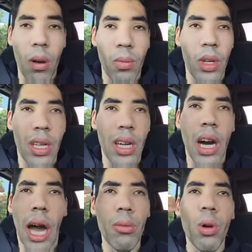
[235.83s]

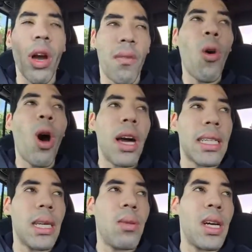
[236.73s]
I will get 4,
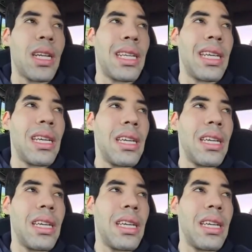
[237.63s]
actually, but